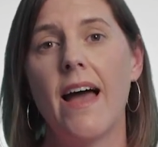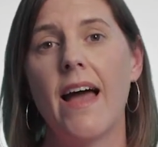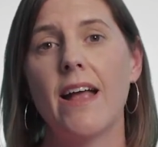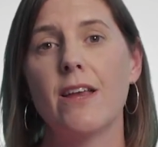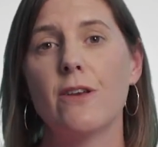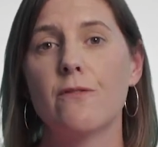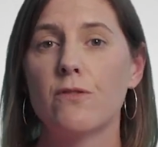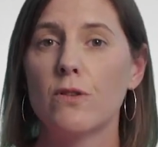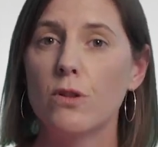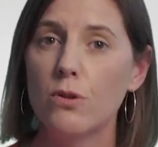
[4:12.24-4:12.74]

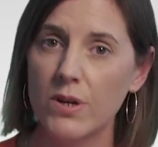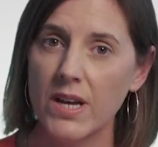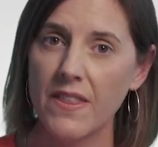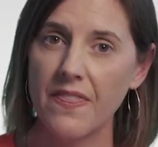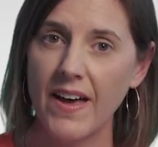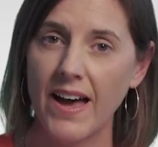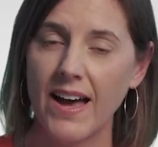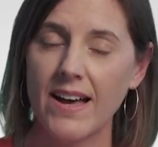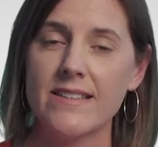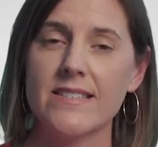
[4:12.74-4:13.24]
You look at
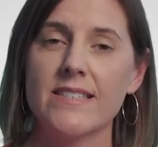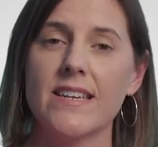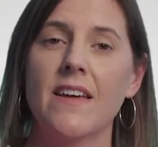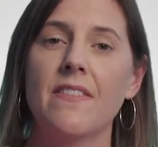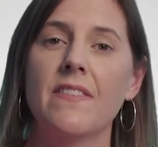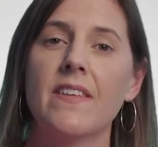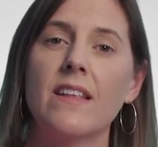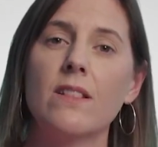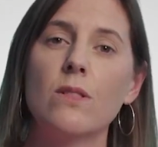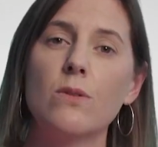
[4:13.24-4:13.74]
that
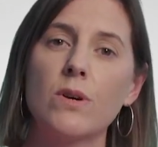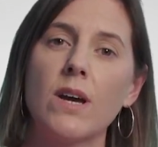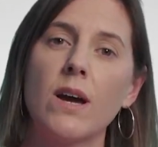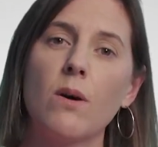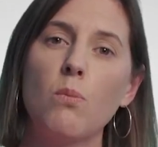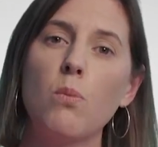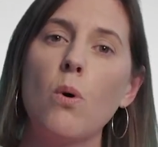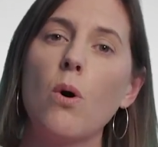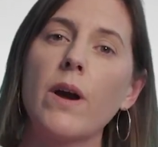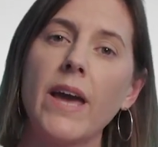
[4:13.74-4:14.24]
and then look
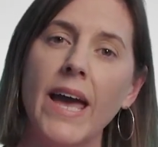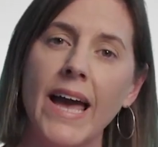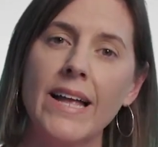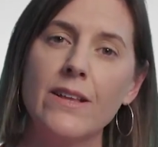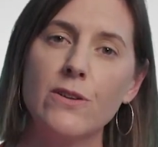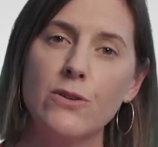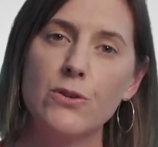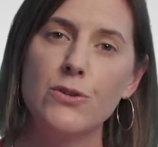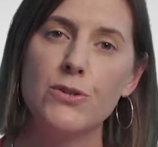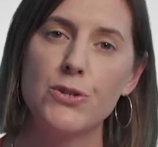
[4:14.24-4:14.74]
at what
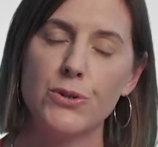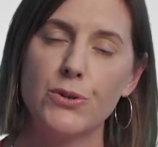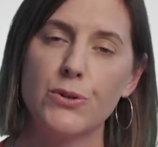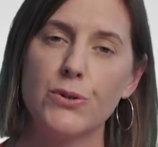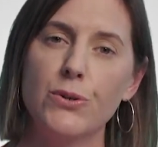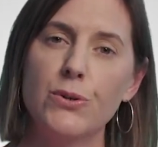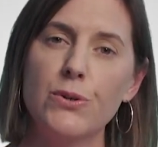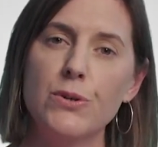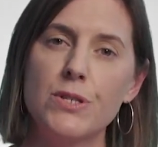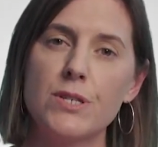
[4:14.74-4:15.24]
can you
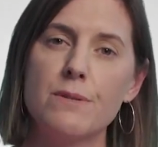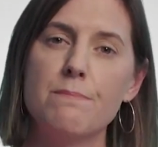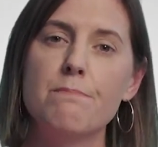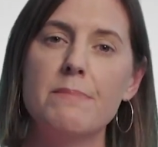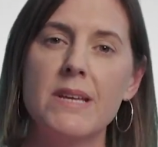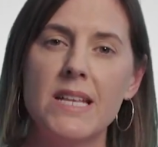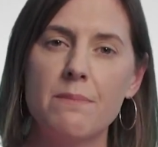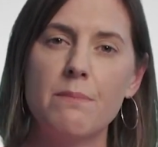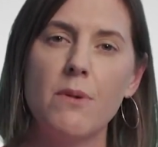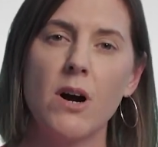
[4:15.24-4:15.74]
do to
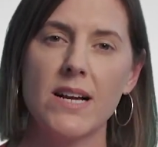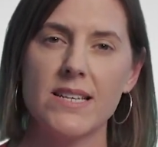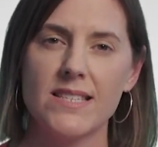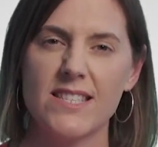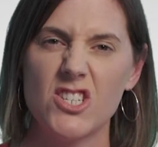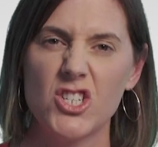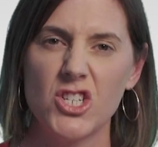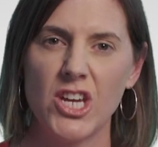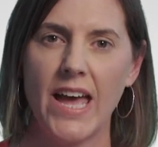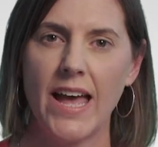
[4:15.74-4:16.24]
minimise
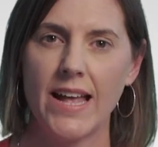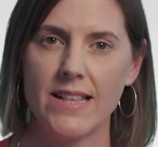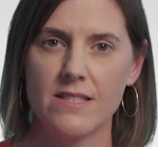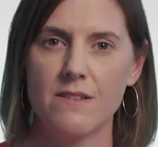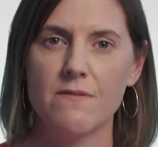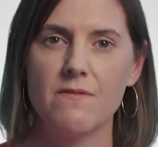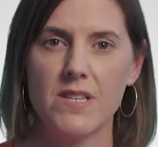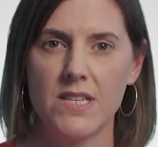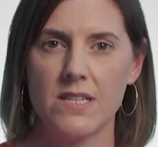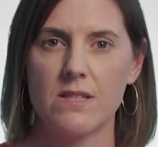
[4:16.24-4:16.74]
the chance
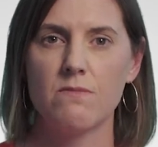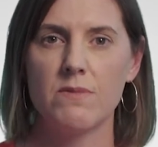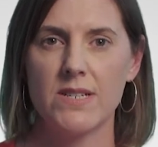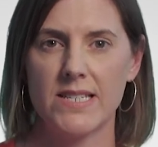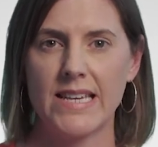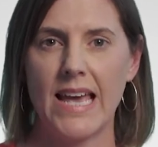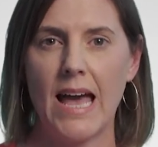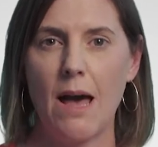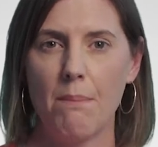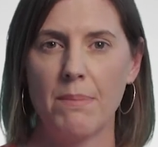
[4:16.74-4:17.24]
of this
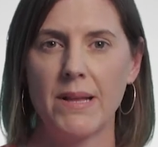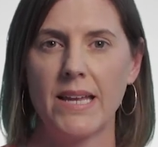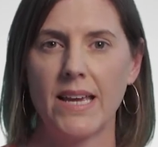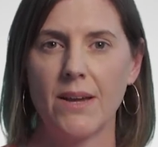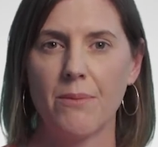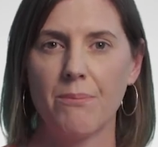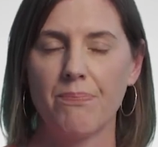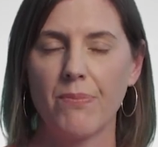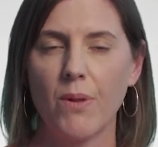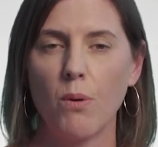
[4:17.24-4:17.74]
risk
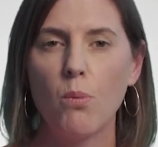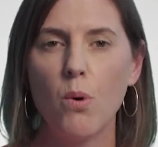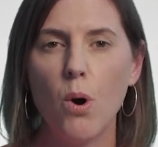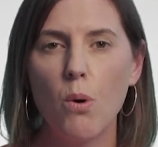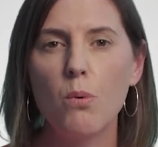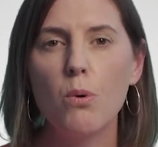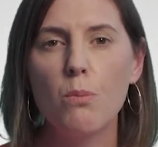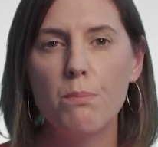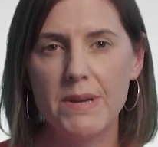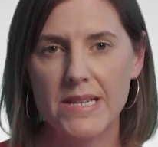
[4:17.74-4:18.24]
happening.
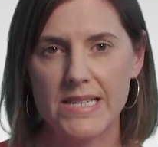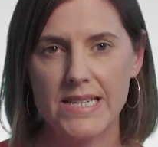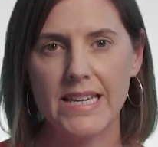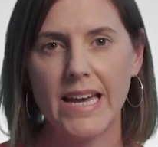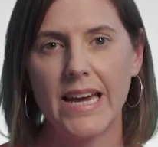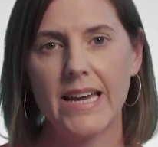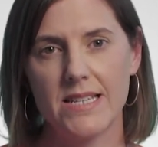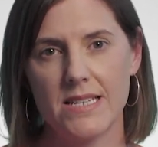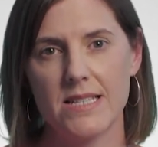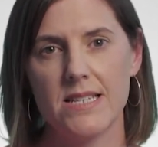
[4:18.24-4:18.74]
What will
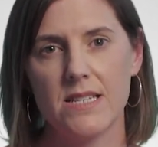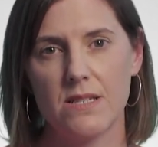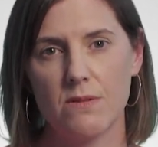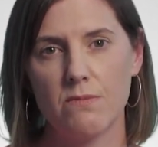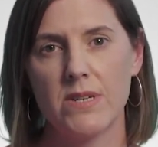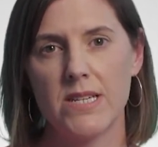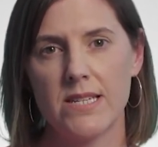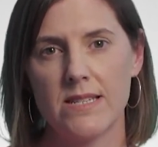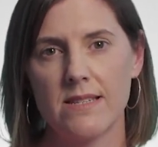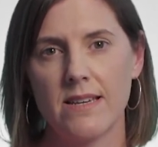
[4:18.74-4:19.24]
mitigate this
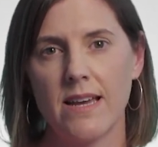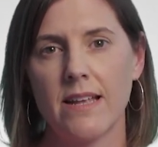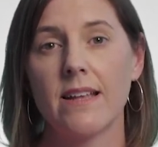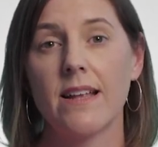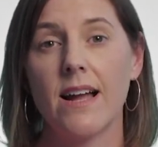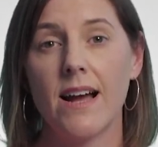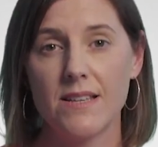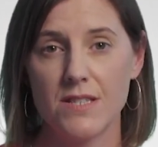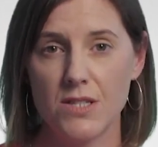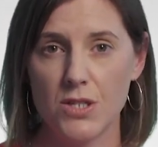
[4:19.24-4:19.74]
risk? And it
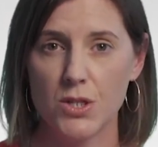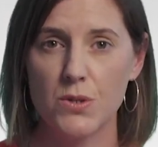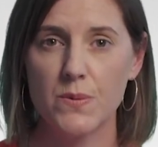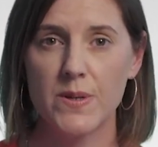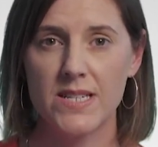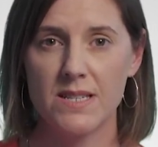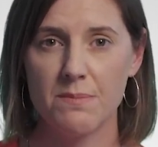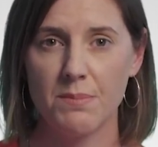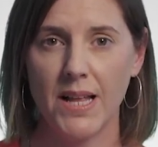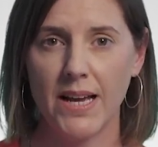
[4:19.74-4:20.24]
asks you to
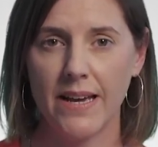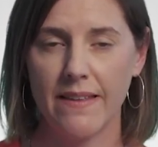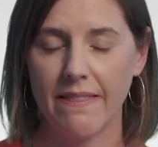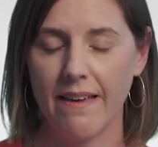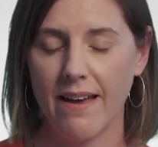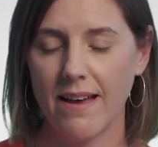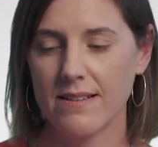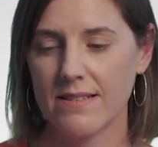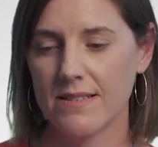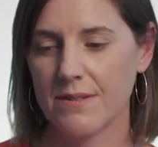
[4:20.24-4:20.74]
explain
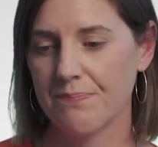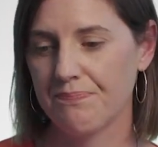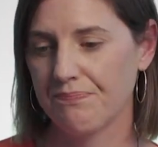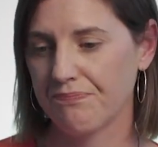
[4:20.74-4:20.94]
that.